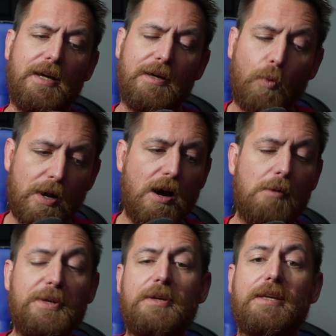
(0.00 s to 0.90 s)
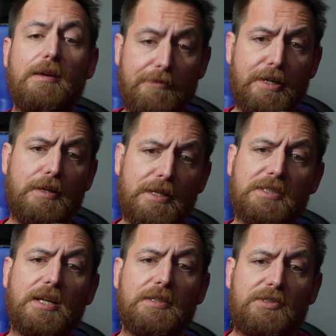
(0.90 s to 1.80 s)
where I'll be giving this
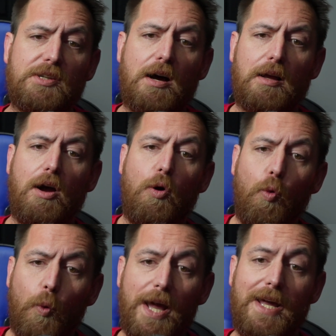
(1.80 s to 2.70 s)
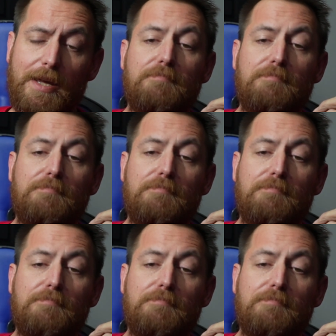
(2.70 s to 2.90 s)
gun stock away.